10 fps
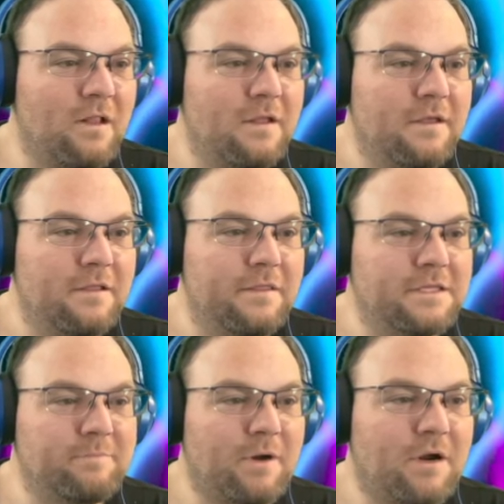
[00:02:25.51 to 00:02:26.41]
This
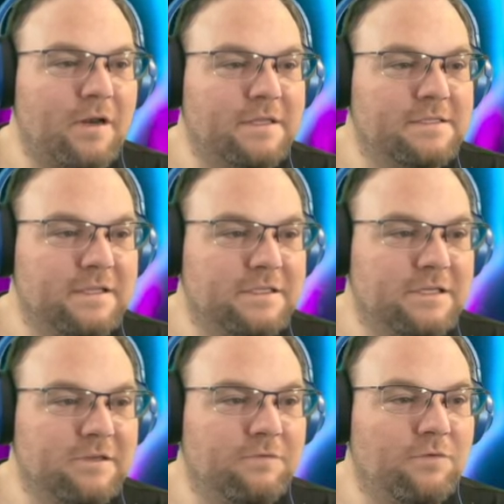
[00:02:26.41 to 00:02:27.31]
part is the
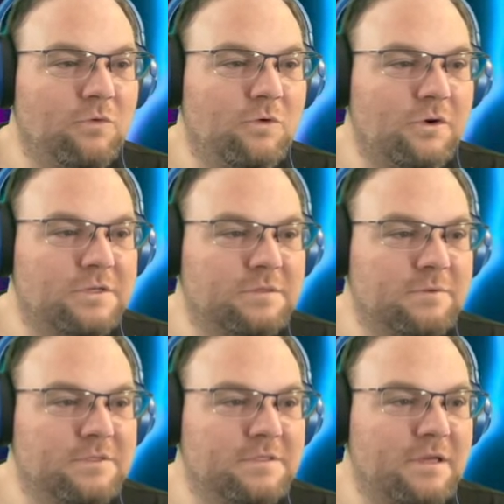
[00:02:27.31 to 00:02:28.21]
T4, so we'll
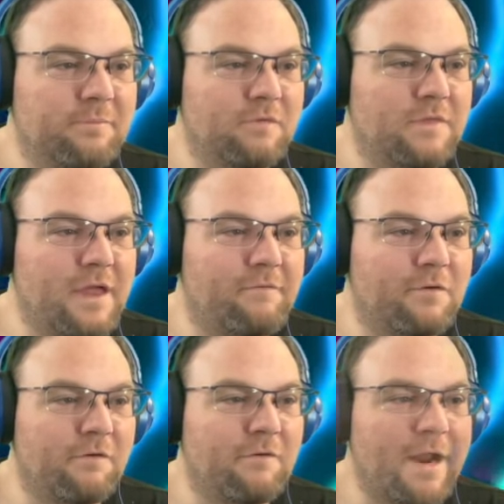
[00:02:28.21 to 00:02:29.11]
skip over that for
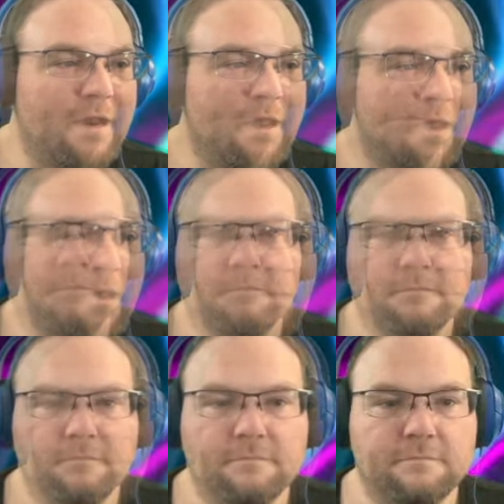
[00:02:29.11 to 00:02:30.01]
right now.
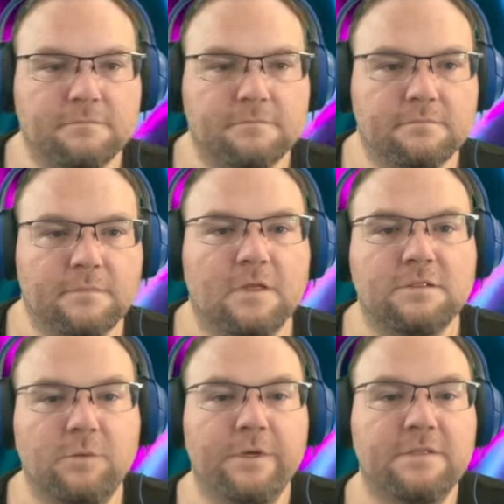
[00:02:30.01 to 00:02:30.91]
So
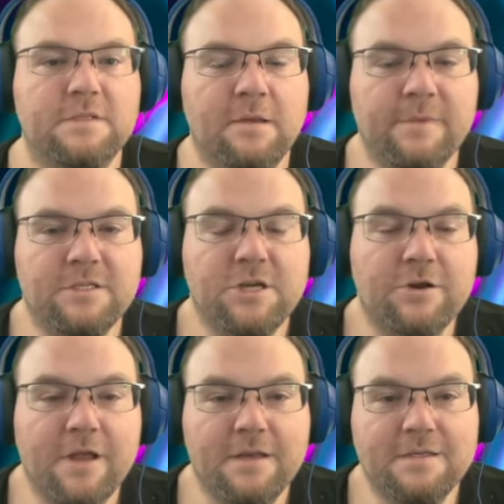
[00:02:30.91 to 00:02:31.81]
when Zombie
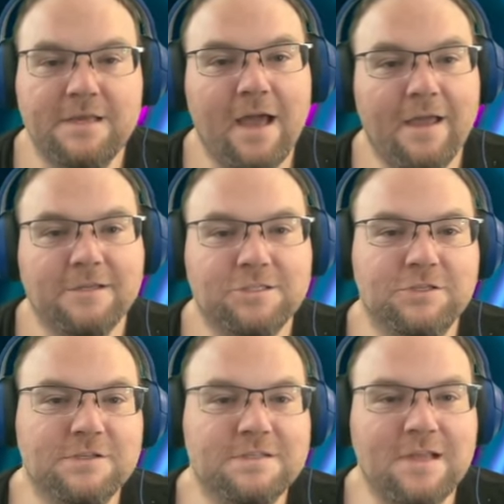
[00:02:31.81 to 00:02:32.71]
Juggernaut dies, she'll
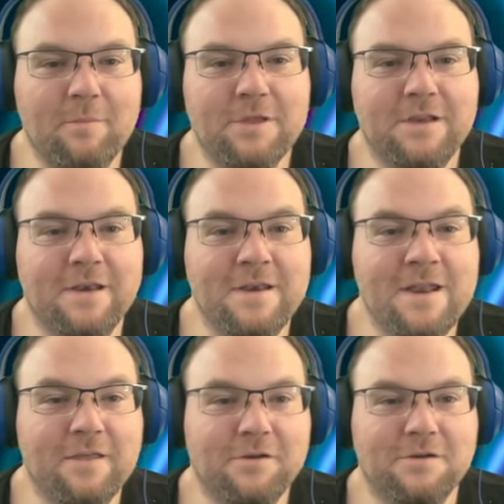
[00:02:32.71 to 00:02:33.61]
summon
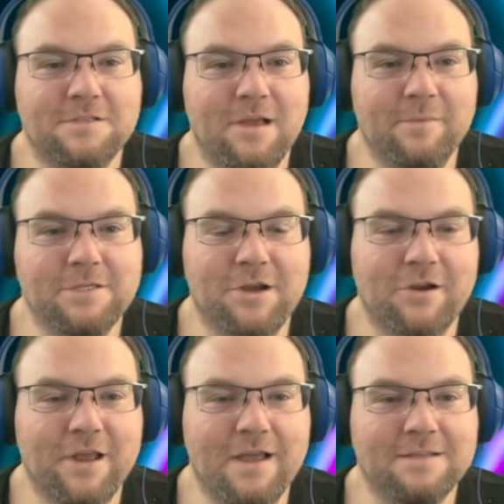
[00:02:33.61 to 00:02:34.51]
another Zombie
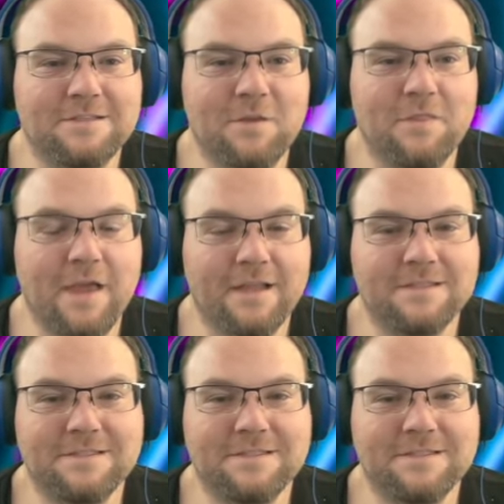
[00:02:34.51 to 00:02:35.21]
Juggernaut, so that's